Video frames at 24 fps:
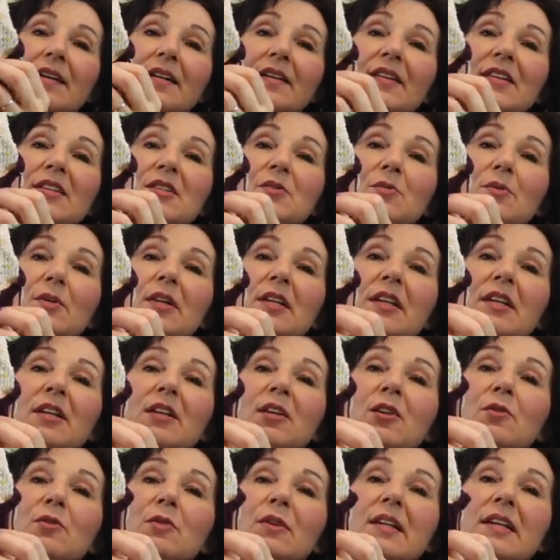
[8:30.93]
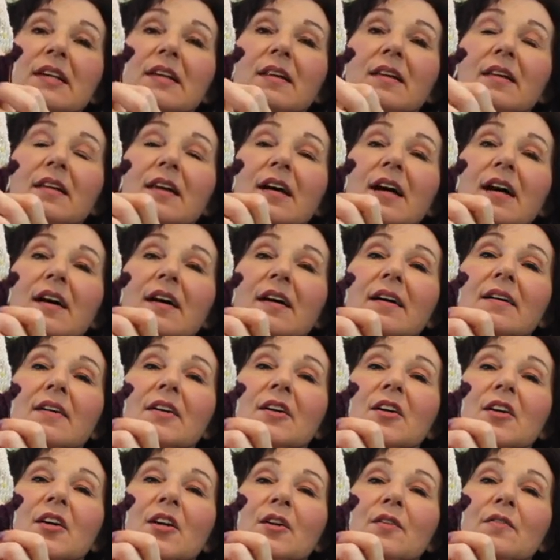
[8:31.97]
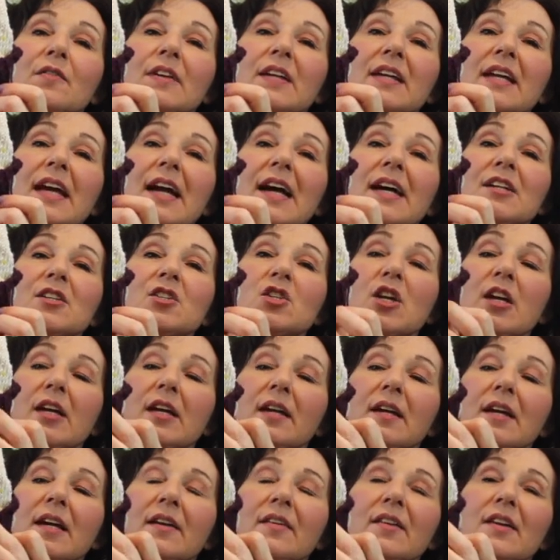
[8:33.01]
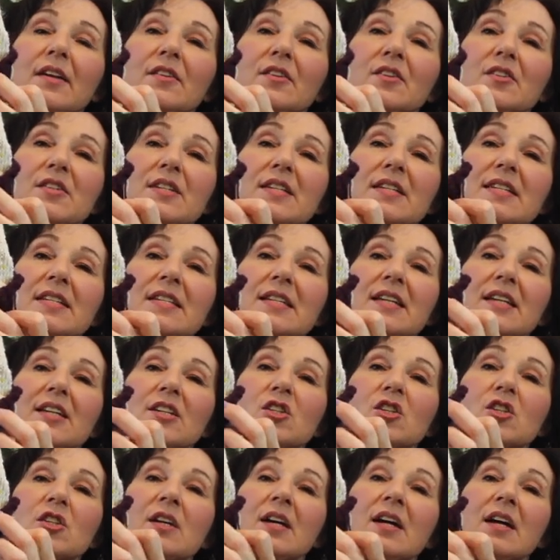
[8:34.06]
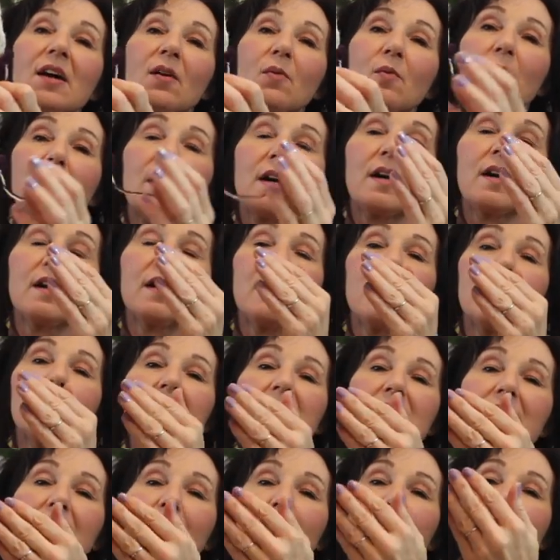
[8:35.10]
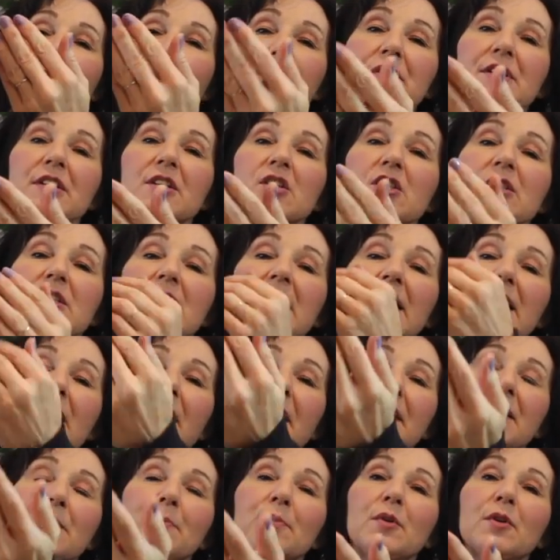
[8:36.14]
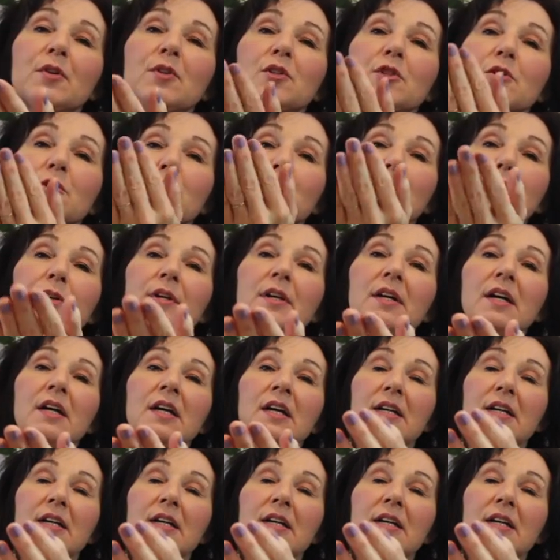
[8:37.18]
this really cute little curvy edging, and then there's a stitch where it's like purl stitches and they kind of protrude.